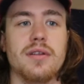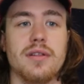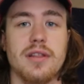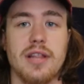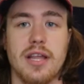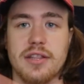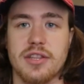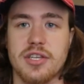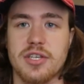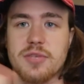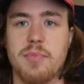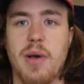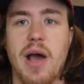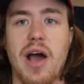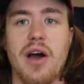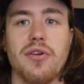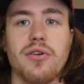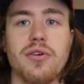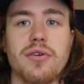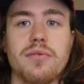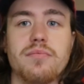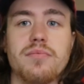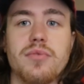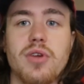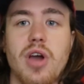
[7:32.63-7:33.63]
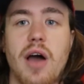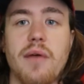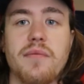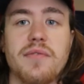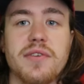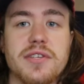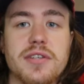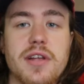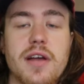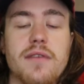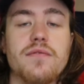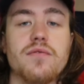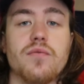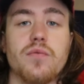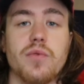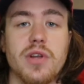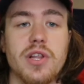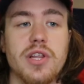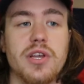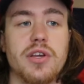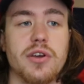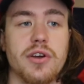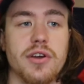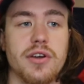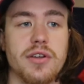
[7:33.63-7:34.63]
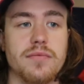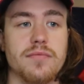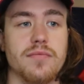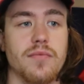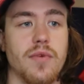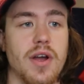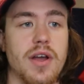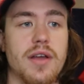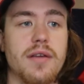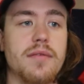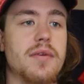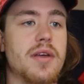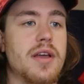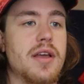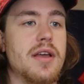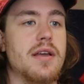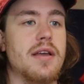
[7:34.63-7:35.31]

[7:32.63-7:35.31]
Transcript: like this powdered coffee stuff, really good, right?